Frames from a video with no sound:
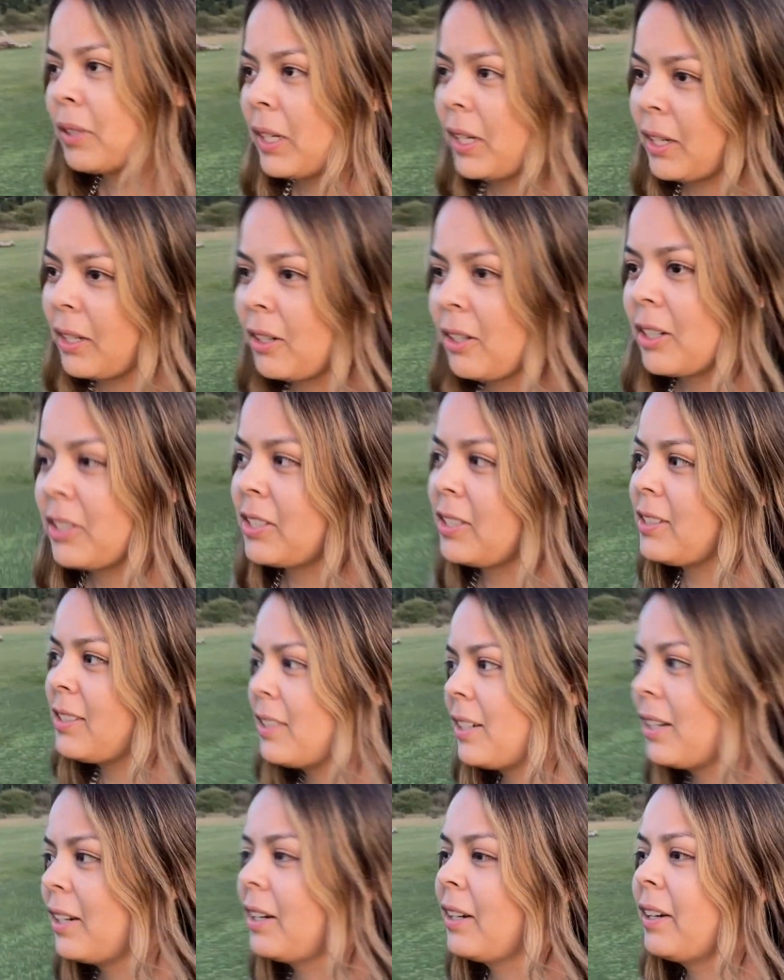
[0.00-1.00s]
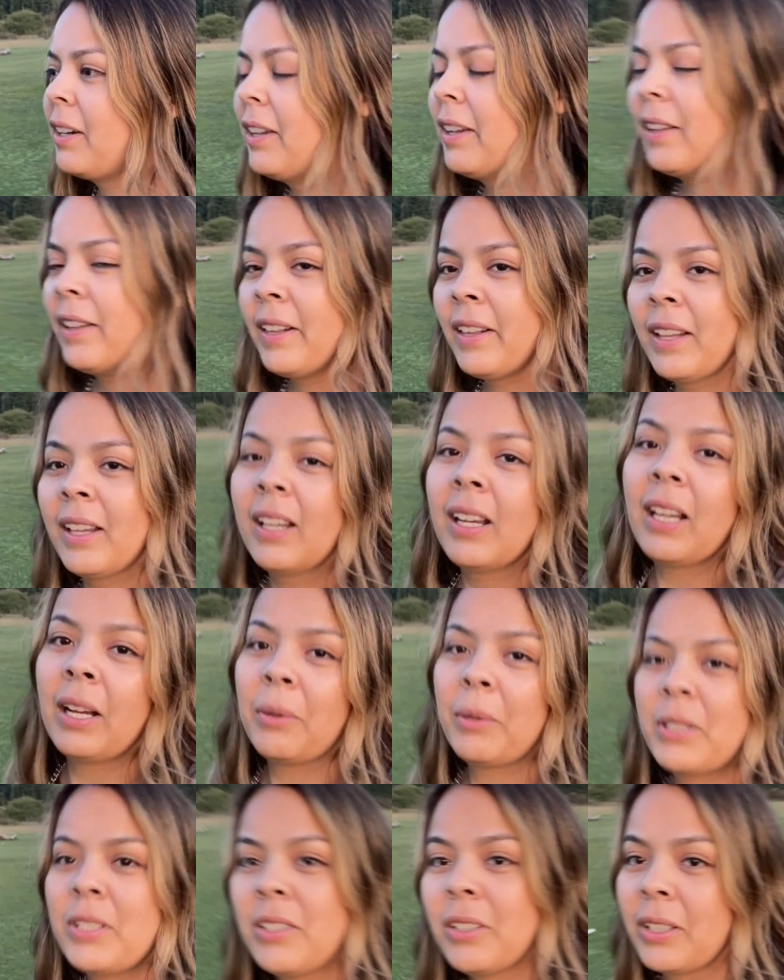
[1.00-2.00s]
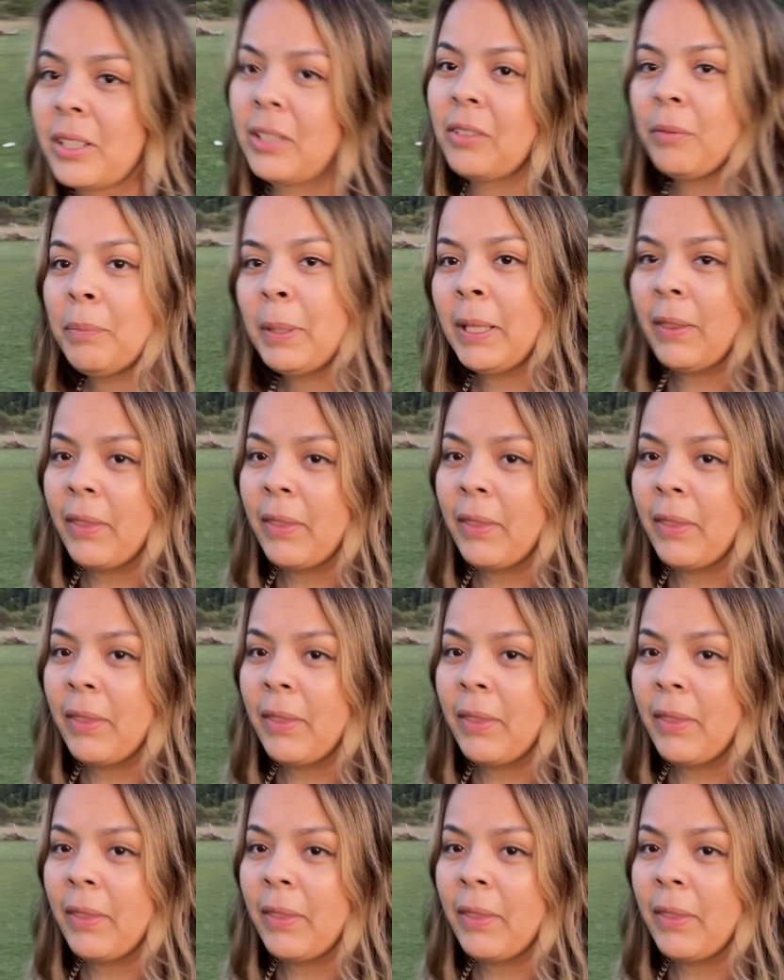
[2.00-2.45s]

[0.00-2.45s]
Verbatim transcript: Gorgeous here. I wish you could have been